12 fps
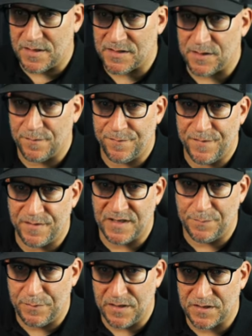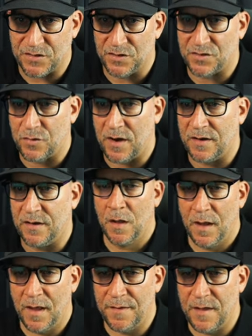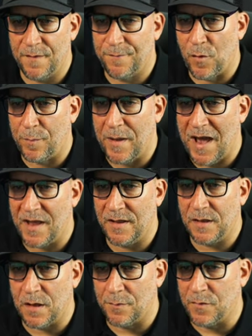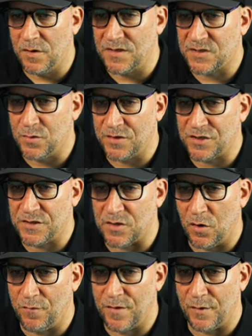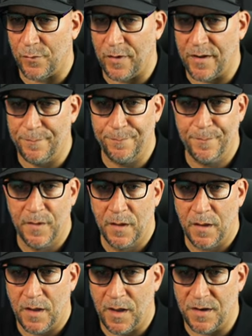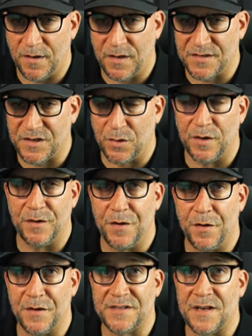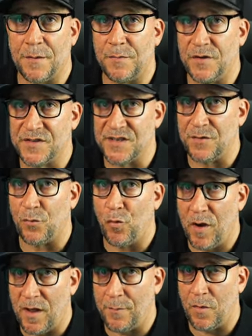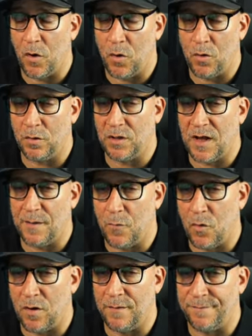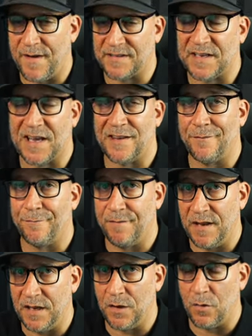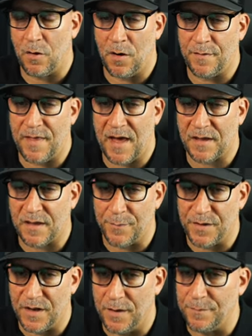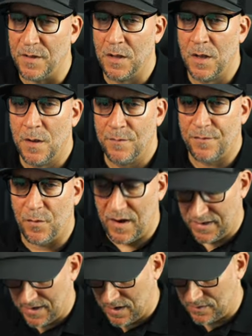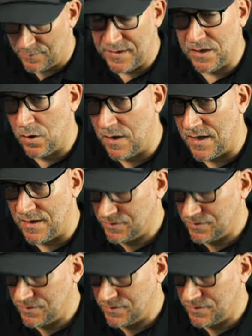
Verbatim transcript: this fifty pixels right here. And then for padding, I'm going to switch this over to rem. And you guys are going to notice I'm using rem a whole lot more. In fact, I got a video on that coming up. For right now, let me go ahead